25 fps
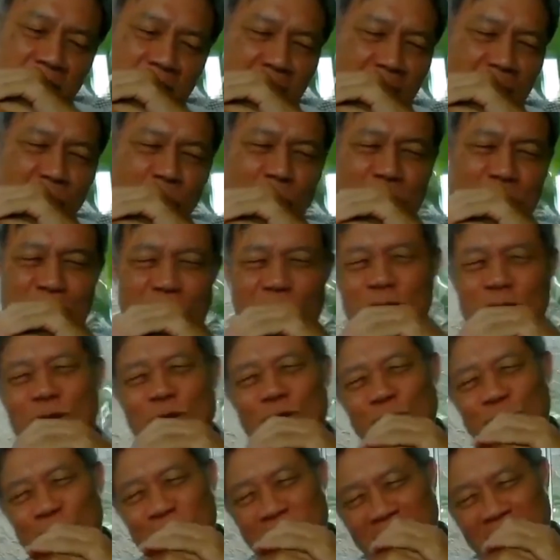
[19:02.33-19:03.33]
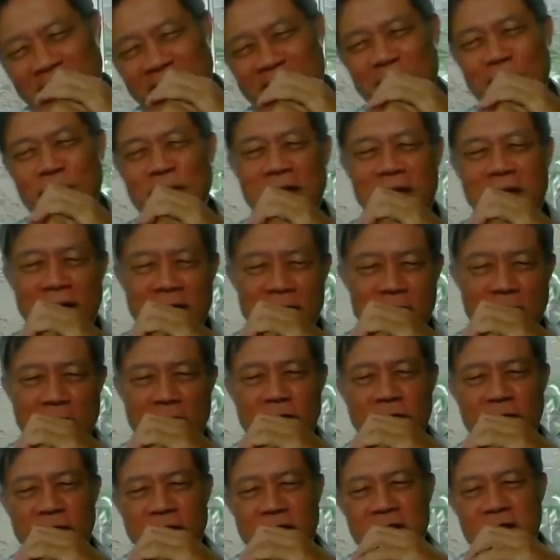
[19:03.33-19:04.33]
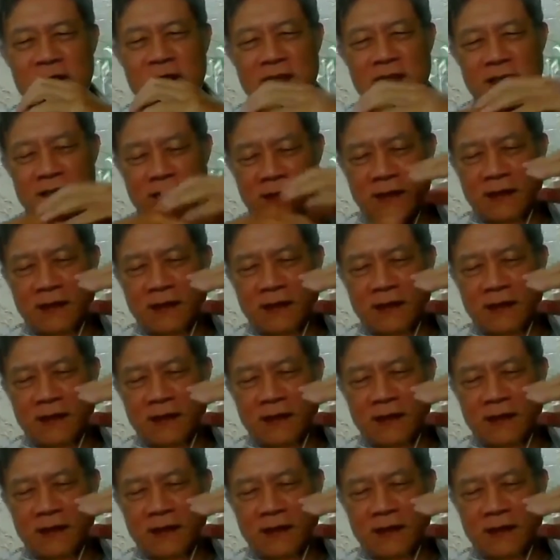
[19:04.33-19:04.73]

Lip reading: I was also a little bit unconvinced.